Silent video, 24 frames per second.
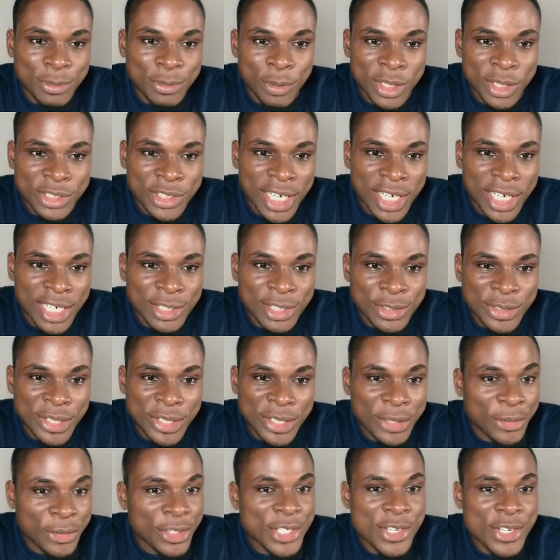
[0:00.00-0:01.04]
we're trying to
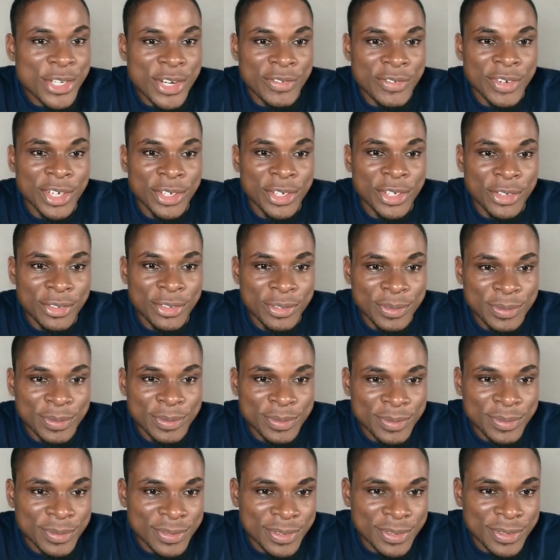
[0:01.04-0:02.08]
increase revenue.
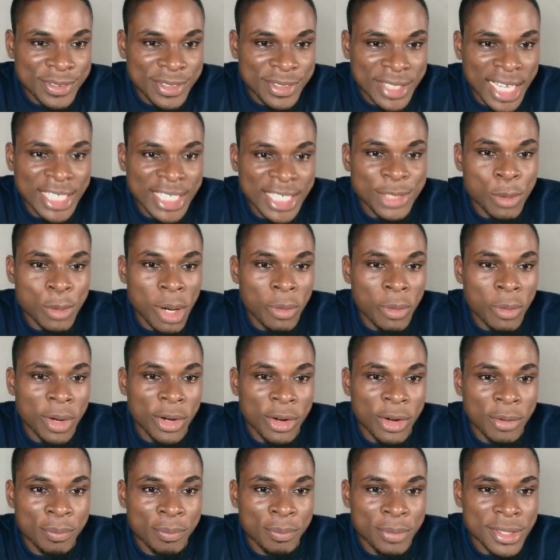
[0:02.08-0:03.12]
That's why we're
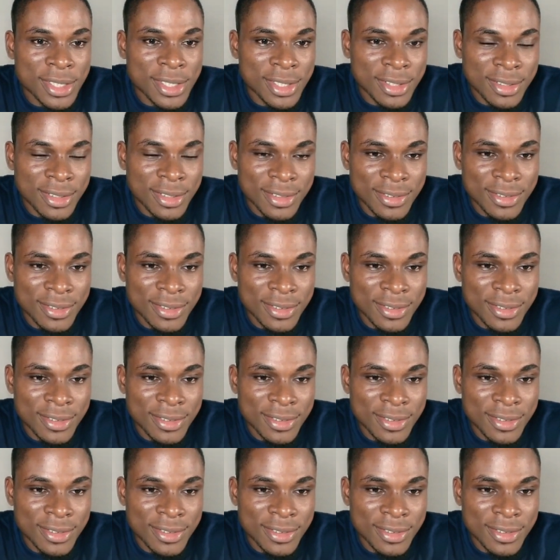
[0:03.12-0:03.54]
competing.